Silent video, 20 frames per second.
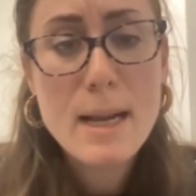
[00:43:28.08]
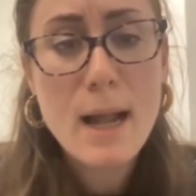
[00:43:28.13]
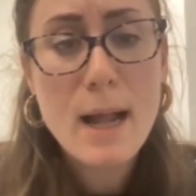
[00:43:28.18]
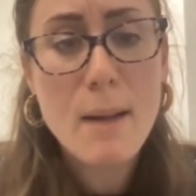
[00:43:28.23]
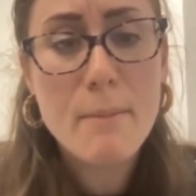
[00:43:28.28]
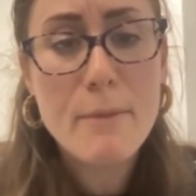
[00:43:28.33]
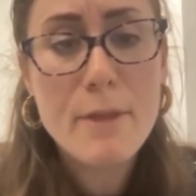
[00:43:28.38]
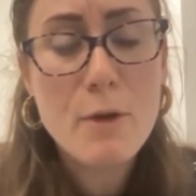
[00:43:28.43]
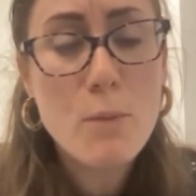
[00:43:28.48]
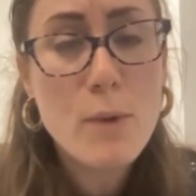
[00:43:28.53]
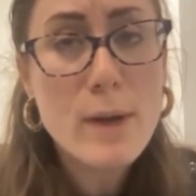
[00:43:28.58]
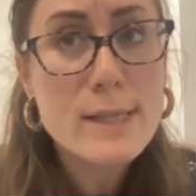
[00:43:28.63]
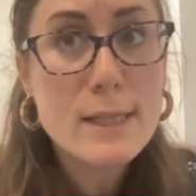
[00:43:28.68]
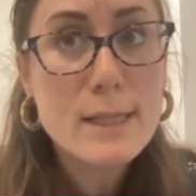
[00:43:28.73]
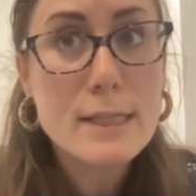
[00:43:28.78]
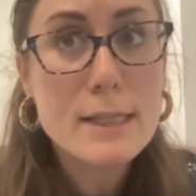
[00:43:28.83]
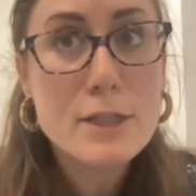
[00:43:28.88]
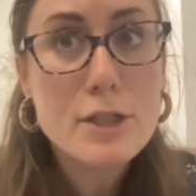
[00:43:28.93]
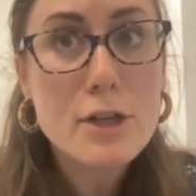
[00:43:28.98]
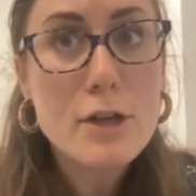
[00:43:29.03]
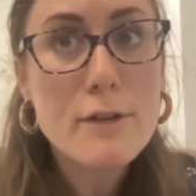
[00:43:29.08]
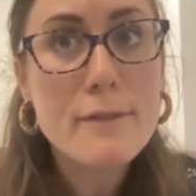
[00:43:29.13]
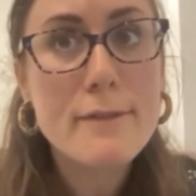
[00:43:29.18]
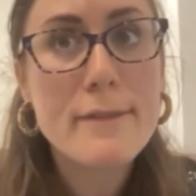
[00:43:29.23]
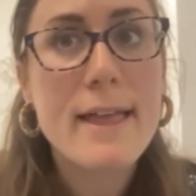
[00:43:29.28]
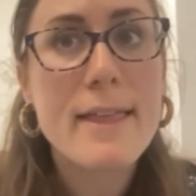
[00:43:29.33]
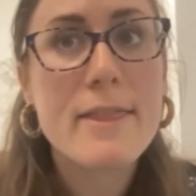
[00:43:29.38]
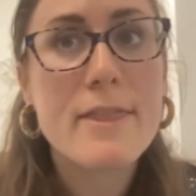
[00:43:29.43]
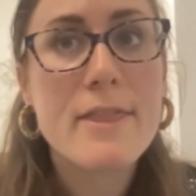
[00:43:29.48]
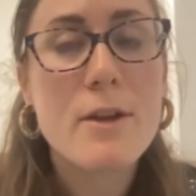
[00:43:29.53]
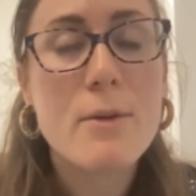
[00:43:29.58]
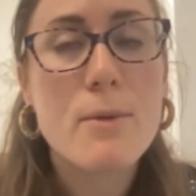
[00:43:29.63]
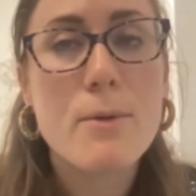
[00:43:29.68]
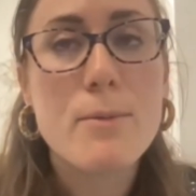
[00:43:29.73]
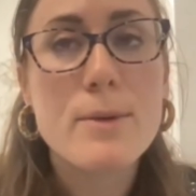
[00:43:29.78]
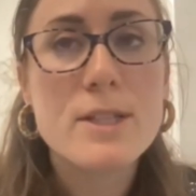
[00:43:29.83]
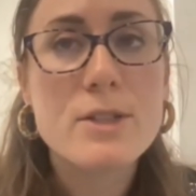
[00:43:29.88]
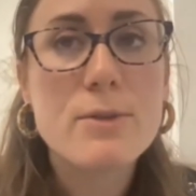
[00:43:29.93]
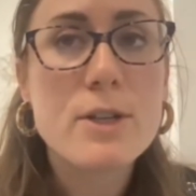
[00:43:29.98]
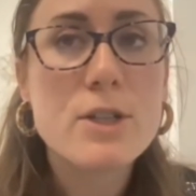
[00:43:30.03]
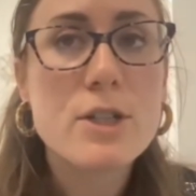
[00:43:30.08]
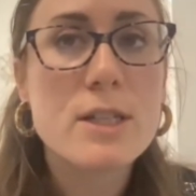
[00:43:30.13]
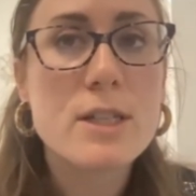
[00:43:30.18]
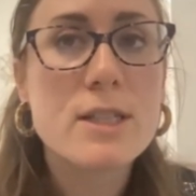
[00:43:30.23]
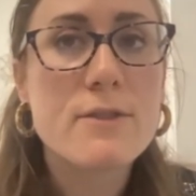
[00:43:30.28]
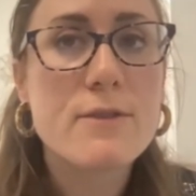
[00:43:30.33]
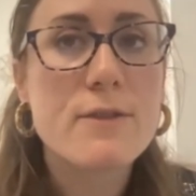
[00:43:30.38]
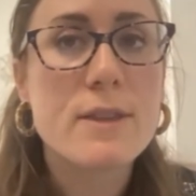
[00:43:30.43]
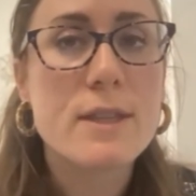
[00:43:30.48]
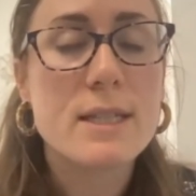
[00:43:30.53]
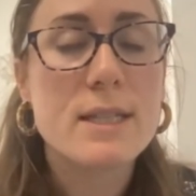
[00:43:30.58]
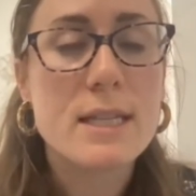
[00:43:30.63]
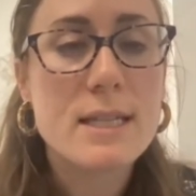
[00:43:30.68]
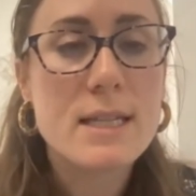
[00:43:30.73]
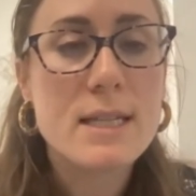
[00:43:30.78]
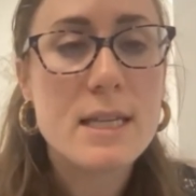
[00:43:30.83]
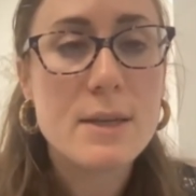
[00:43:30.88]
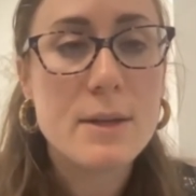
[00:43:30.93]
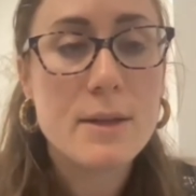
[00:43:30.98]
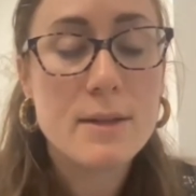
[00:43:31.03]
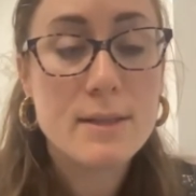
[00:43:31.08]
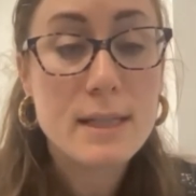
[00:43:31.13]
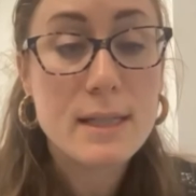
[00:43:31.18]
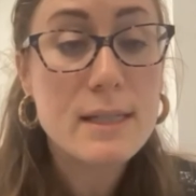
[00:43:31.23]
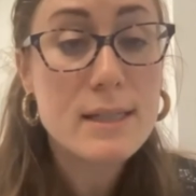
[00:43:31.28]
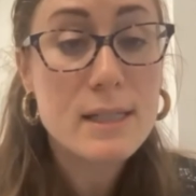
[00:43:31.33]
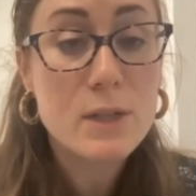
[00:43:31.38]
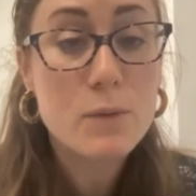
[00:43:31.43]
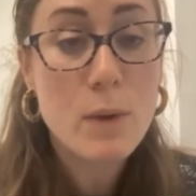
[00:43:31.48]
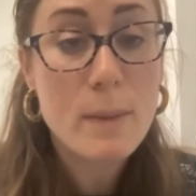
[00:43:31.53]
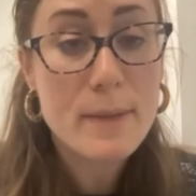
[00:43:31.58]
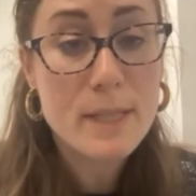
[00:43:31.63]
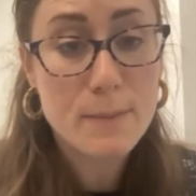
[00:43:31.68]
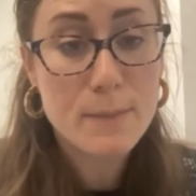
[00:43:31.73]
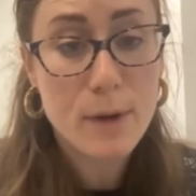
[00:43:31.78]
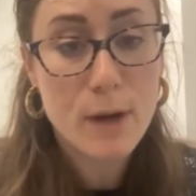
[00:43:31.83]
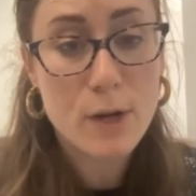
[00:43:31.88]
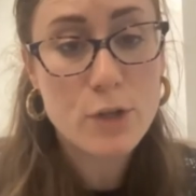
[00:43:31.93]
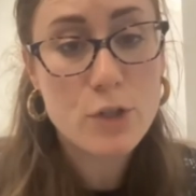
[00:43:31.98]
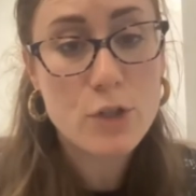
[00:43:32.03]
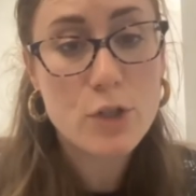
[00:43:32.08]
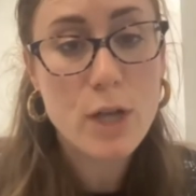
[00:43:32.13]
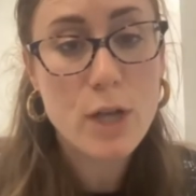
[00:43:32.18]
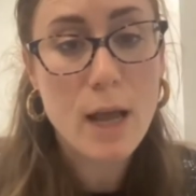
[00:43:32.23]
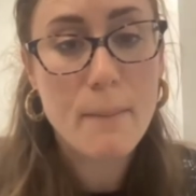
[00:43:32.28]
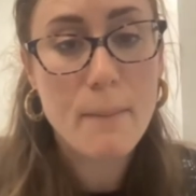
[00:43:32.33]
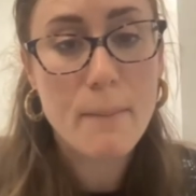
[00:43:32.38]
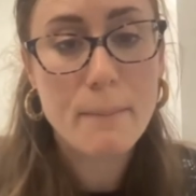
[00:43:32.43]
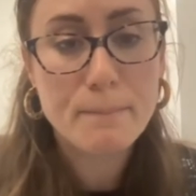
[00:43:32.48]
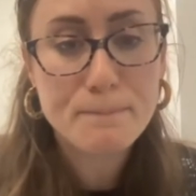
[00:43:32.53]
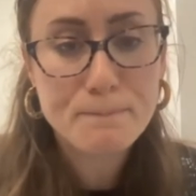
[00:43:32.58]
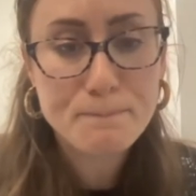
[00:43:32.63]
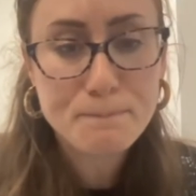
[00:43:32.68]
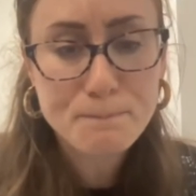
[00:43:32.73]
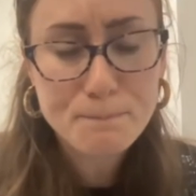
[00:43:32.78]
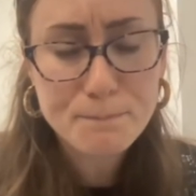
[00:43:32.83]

um, there was concern that there were restrictions for the D T, D T Women's March, um,